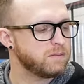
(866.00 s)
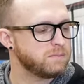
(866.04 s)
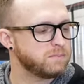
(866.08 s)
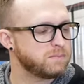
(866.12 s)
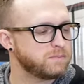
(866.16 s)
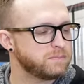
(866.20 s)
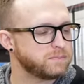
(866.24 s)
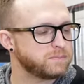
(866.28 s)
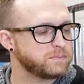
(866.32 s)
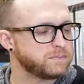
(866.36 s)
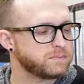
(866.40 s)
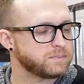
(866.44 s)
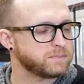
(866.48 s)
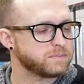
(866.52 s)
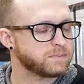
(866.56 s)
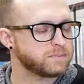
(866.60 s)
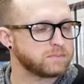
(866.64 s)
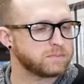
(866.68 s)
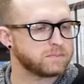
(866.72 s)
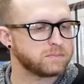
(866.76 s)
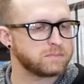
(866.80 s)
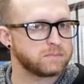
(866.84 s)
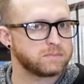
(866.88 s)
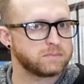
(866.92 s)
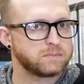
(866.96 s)

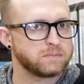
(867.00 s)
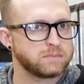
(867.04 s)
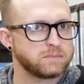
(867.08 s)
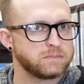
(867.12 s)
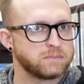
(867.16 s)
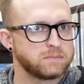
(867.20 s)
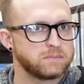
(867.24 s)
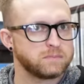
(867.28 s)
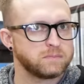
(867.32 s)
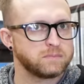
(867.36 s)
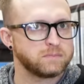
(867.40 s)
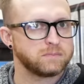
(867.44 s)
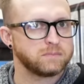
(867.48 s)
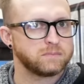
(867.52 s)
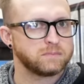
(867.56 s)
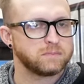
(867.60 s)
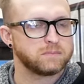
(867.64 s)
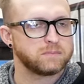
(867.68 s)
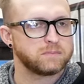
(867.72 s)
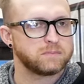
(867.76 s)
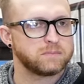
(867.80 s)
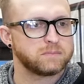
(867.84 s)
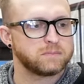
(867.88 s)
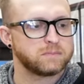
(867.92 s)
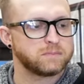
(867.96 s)

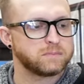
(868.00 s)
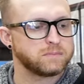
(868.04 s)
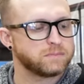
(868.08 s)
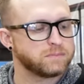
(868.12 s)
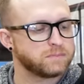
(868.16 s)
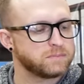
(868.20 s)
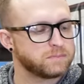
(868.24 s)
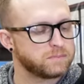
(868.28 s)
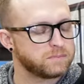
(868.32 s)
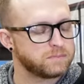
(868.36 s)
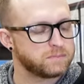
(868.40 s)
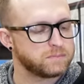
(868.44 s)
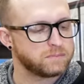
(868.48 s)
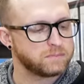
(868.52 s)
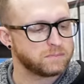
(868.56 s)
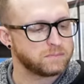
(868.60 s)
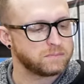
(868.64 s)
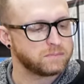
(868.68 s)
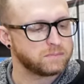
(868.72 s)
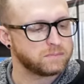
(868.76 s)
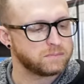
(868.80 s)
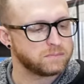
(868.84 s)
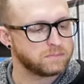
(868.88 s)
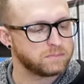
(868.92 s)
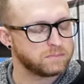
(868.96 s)

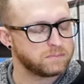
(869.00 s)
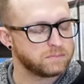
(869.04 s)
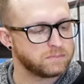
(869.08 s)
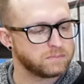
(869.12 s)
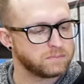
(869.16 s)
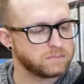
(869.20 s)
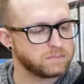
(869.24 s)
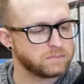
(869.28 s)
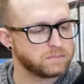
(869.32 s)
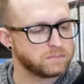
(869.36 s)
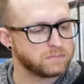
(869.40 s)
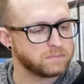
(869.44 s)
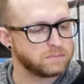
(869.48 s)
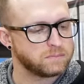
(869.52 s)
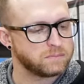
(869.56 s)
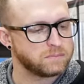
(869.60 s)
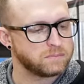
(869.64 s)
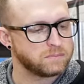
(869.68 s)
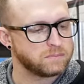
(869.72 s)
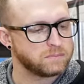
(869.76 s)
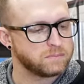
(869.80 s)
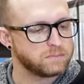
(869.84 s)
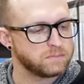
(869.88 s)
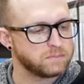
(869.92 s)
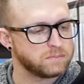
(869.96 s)

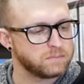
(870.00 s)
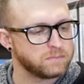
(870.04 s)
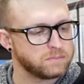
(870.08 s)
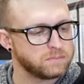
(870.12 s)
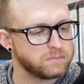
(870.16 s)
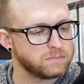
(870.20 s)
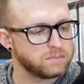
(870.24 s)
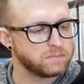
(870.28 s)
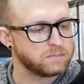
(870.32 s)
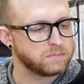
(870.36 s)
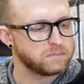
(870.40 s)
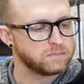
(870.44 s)
No words are spoken by the person on screen.